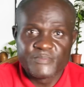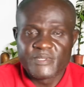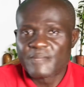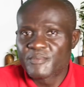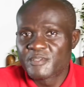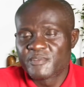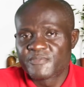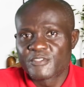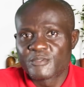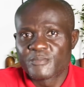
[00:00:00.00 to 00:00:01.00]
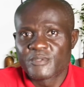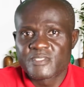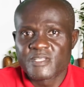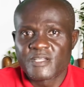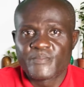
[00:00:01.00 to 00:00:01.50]
happening before, but
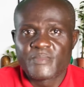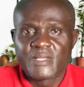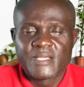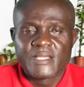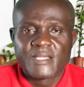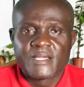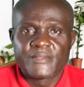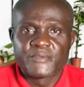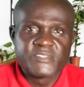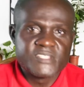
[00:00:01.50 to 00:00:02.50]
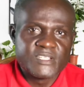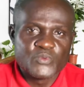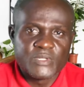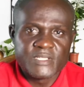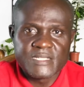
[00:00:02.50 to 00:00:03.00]
the recent
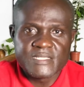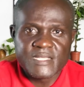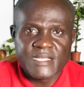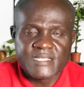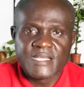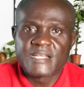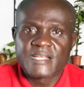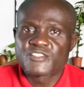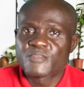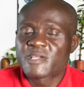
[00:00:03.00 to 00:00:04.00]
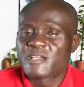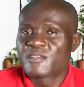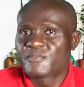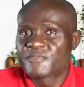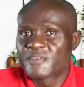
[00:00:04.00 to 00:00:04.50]
one that has garnered some kind of